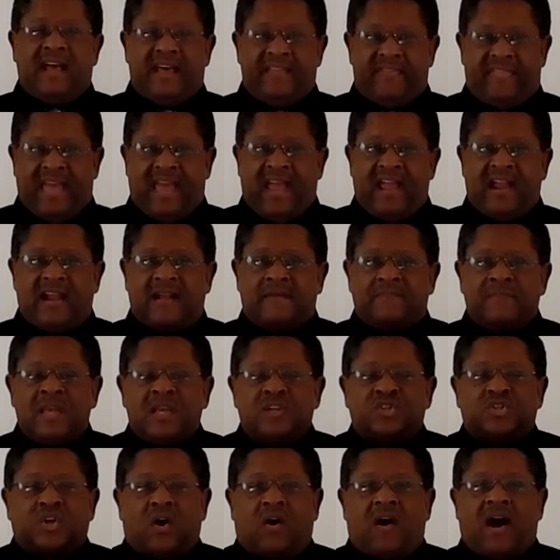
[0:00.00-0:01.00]
they're there.
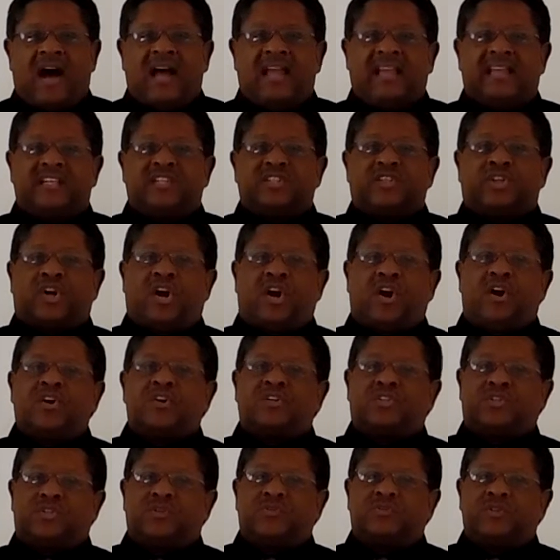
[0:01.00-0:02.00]
So I
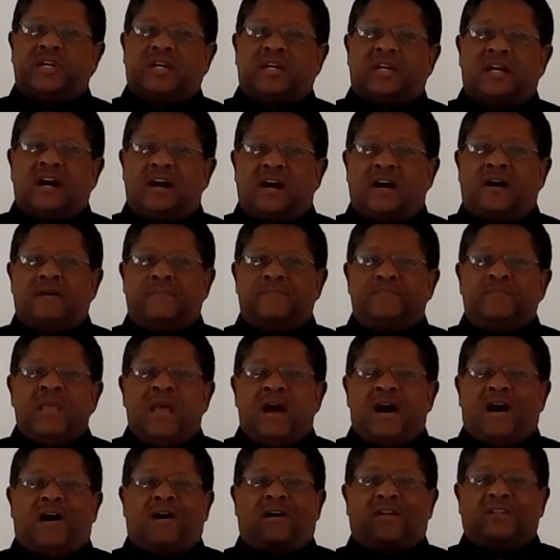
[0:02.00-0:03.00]
encourage you to come.
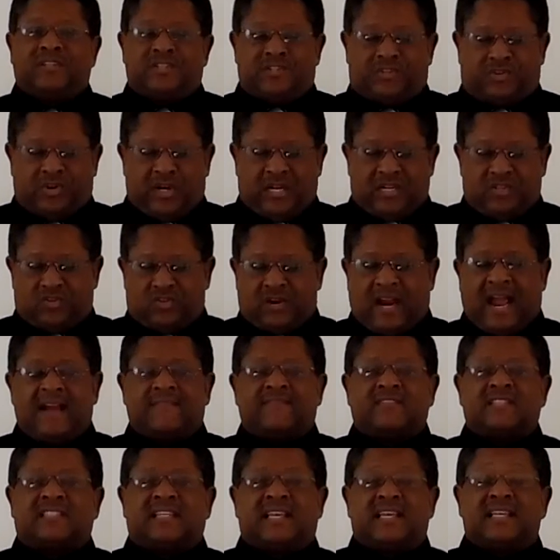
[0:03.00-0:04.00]
All the truck
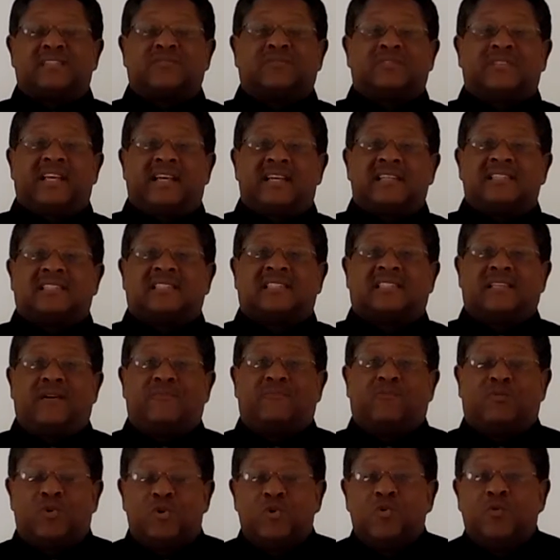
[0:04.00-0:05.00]
drivers, there's, there's
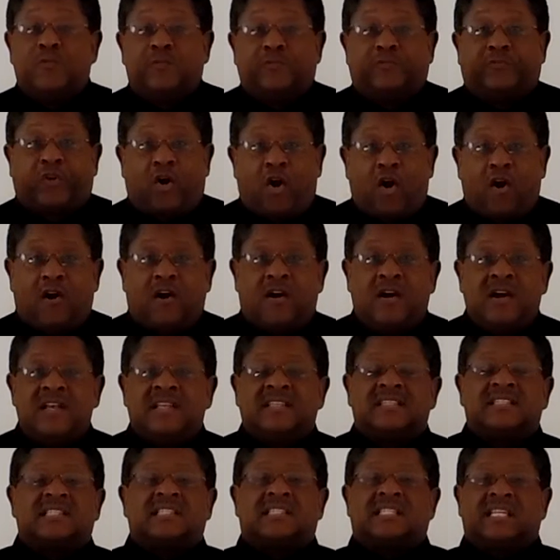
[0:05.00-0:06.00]
some room for
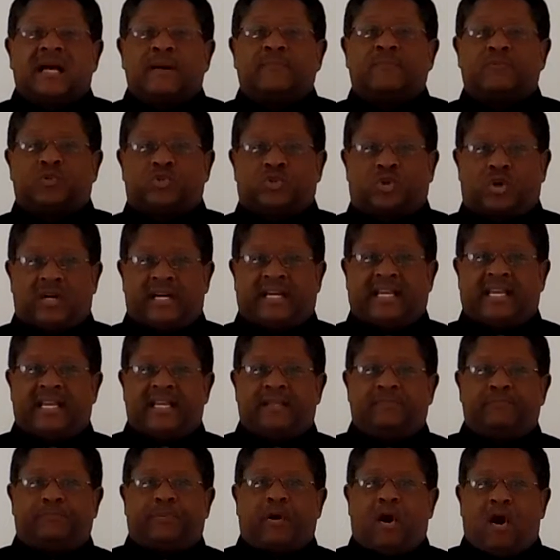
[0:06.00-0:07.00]
some
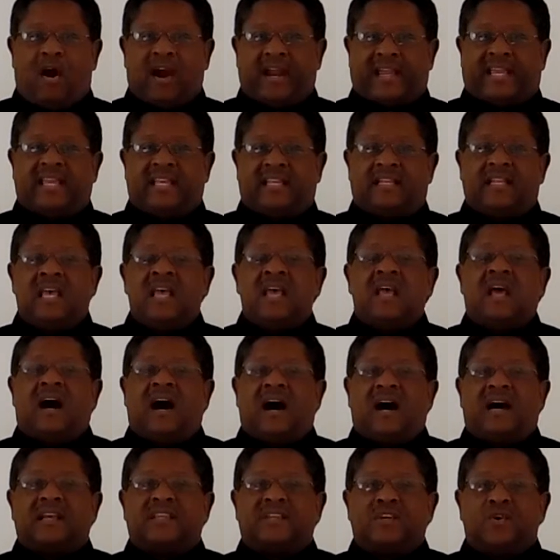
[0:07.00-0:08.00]
trucking parking.
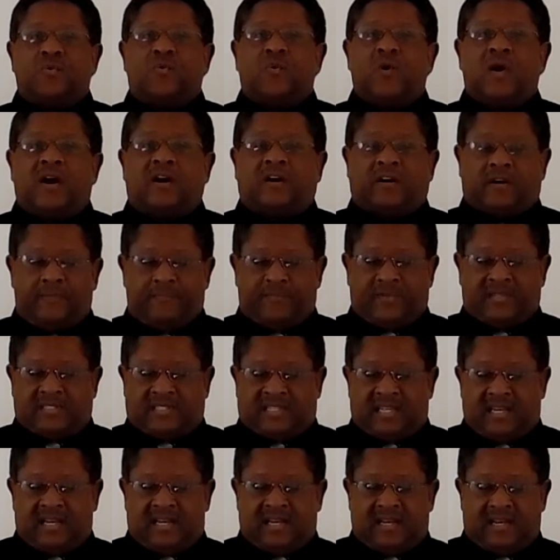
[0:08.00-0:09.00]
Uh, you're welcome
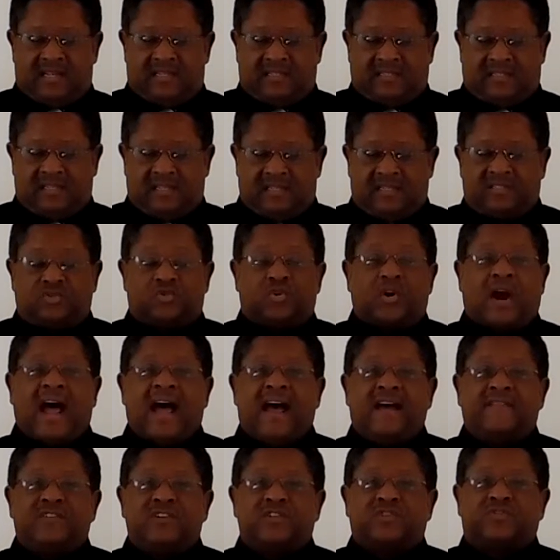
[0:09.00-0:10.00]
to, uh, to
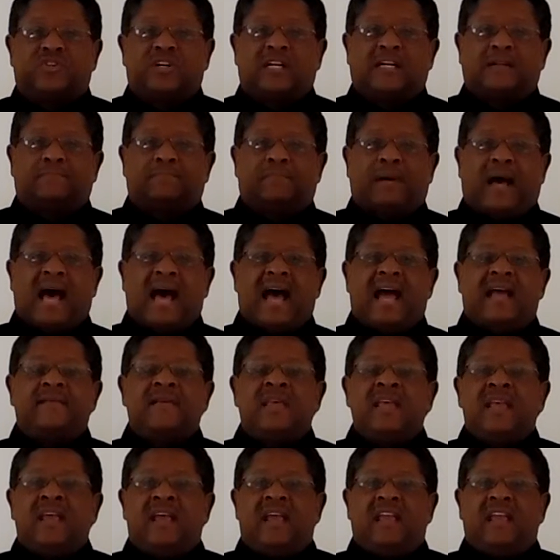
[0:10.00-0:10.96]
drive your truck by.